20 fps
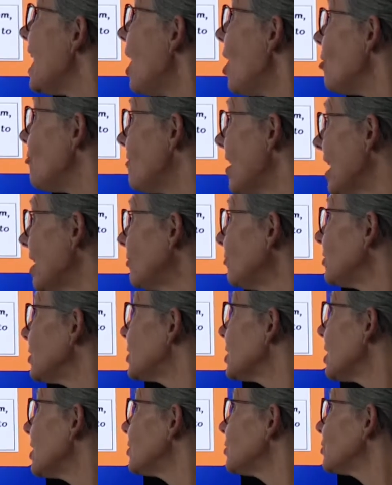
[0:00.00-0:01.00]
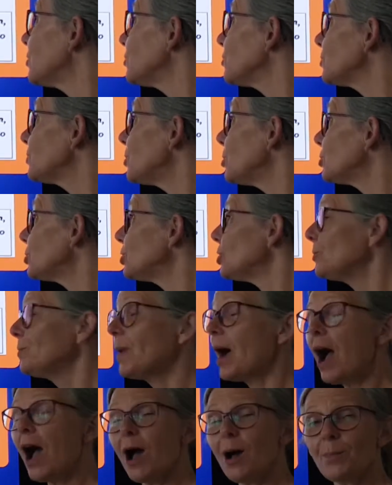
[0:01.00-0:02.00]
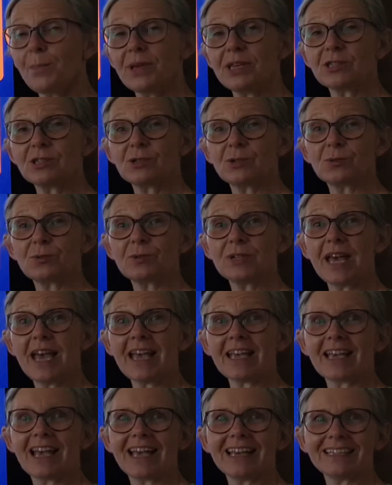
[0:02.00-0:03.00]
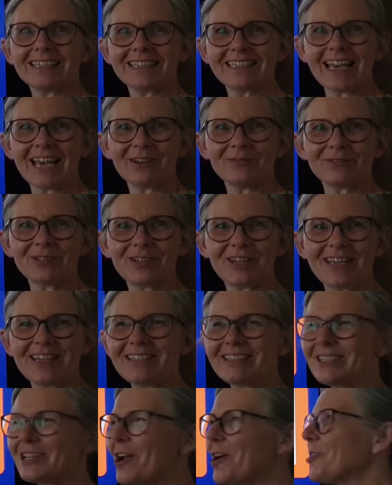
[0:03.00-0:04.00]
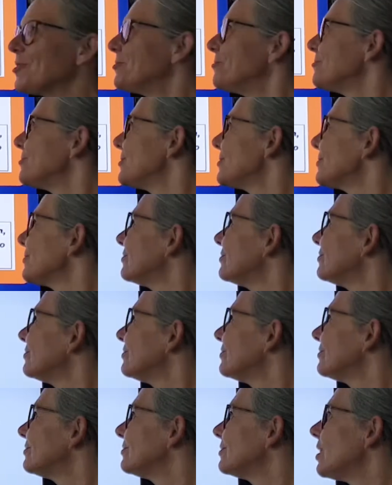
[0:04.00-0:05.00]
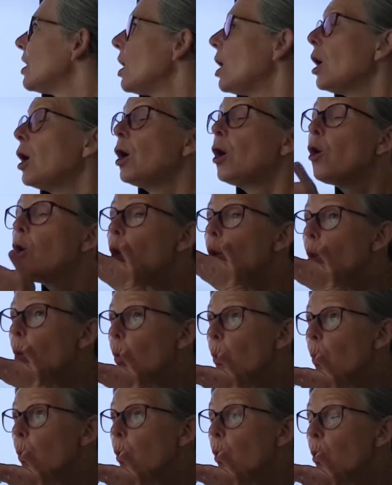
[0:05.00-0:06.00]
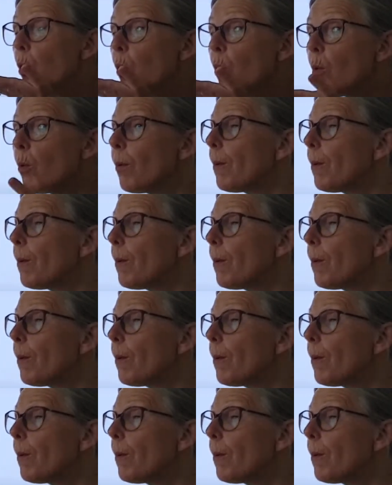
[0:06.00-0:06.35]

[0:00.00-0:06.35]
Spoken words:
Around the dinosaur's bottom, up his tall neck and down to his toes. Woo.